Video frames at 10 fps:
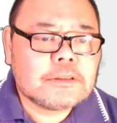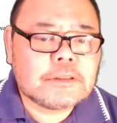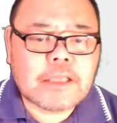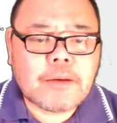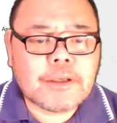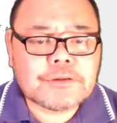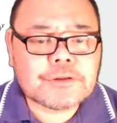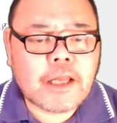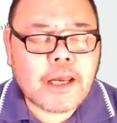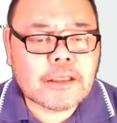the
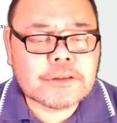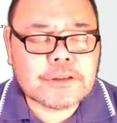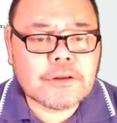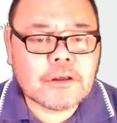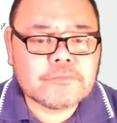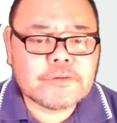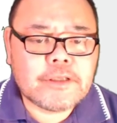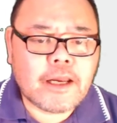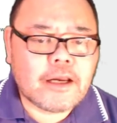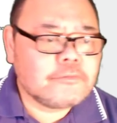dimensionality of
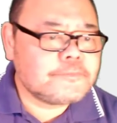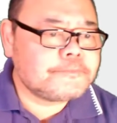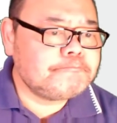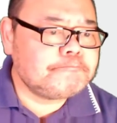the f,